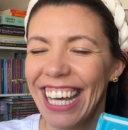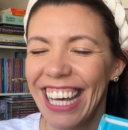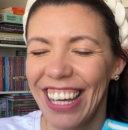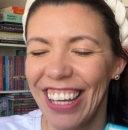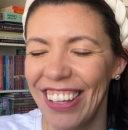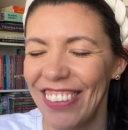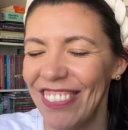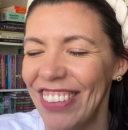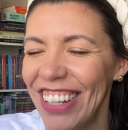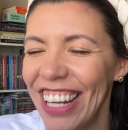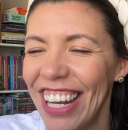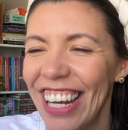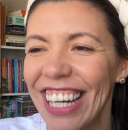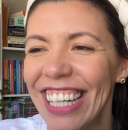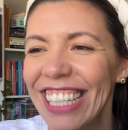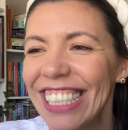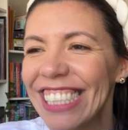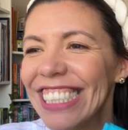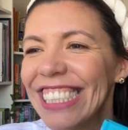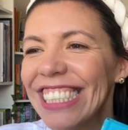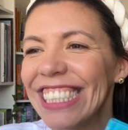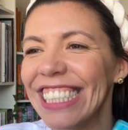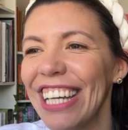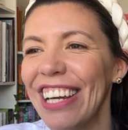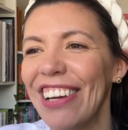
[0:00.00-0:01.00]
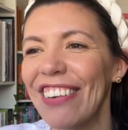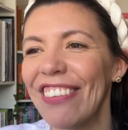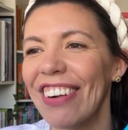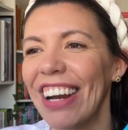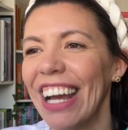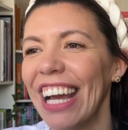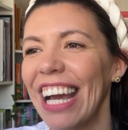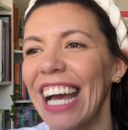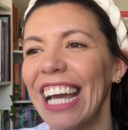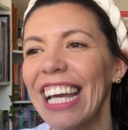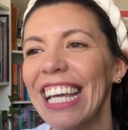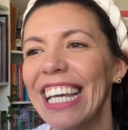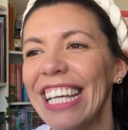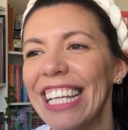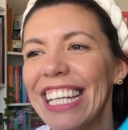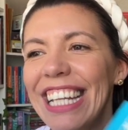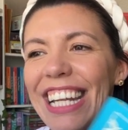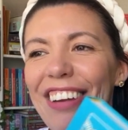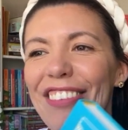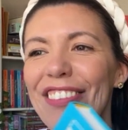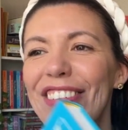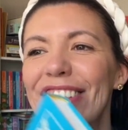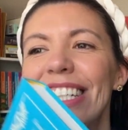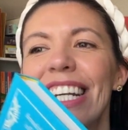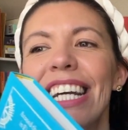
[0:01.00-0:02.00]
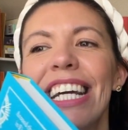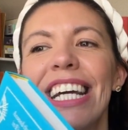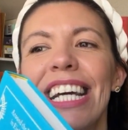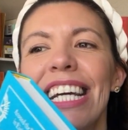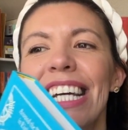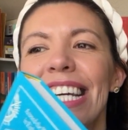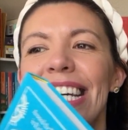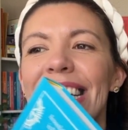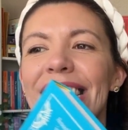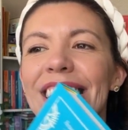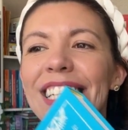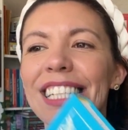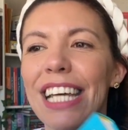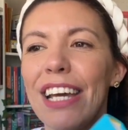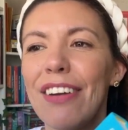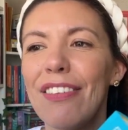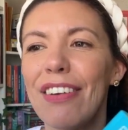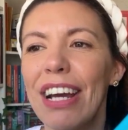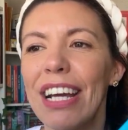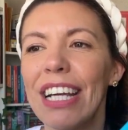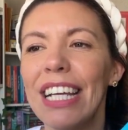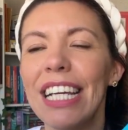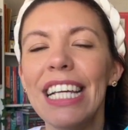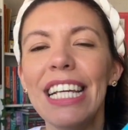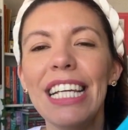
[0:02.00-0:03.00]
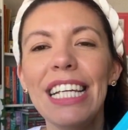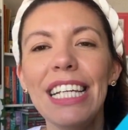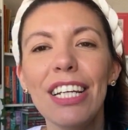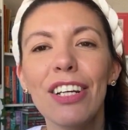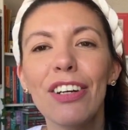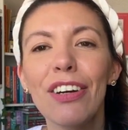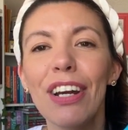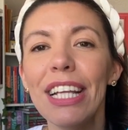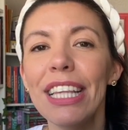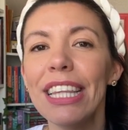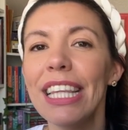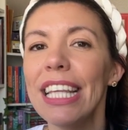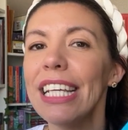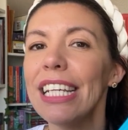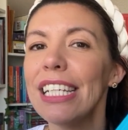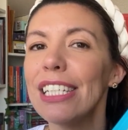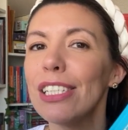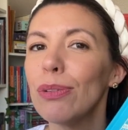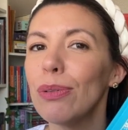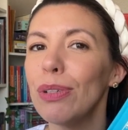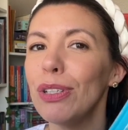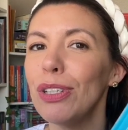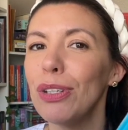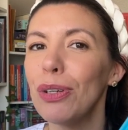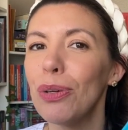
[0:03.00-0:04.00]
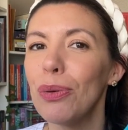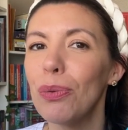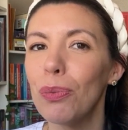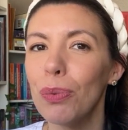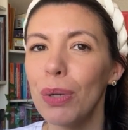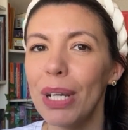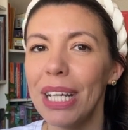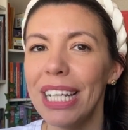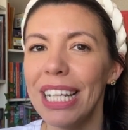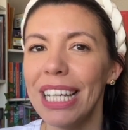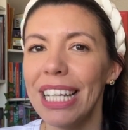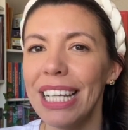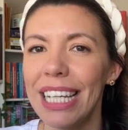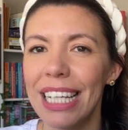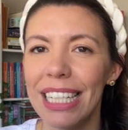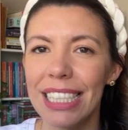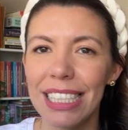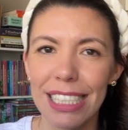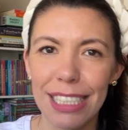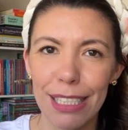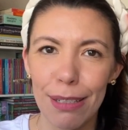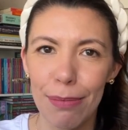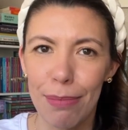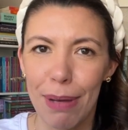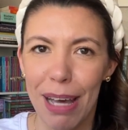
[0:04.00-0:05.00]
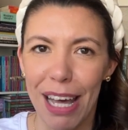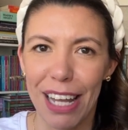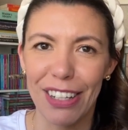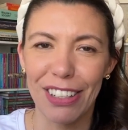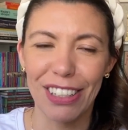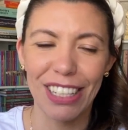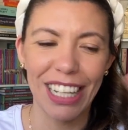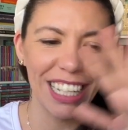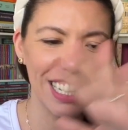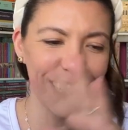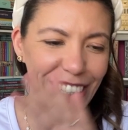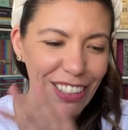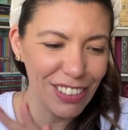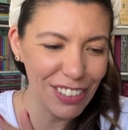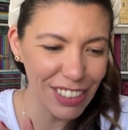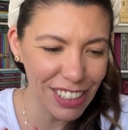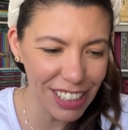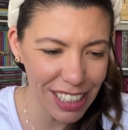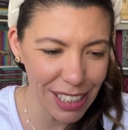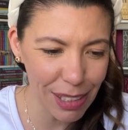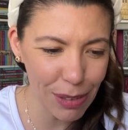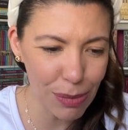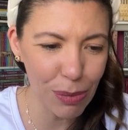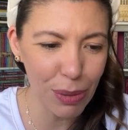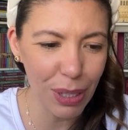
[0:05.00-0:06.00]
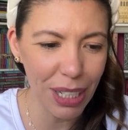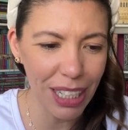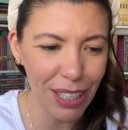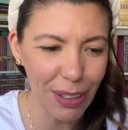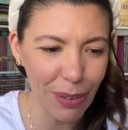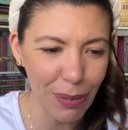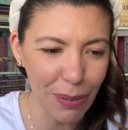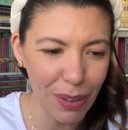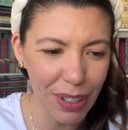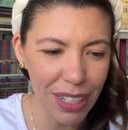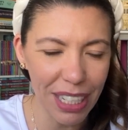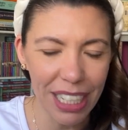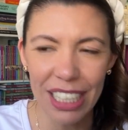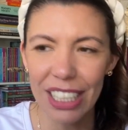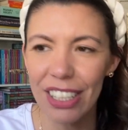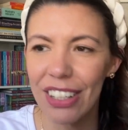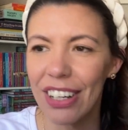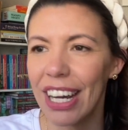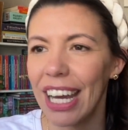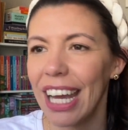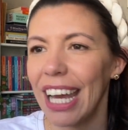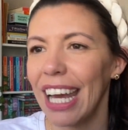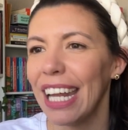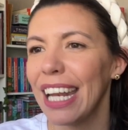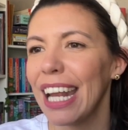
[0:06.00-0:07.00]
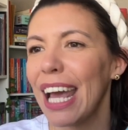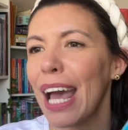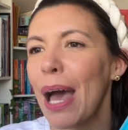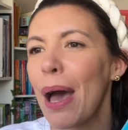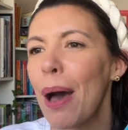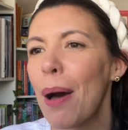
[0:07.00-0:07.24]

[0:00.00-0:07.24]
I'm not gonna say it right. I could never say it right. Great thing is when you're reading, it doesn't matter. Like, you just read the word in your head.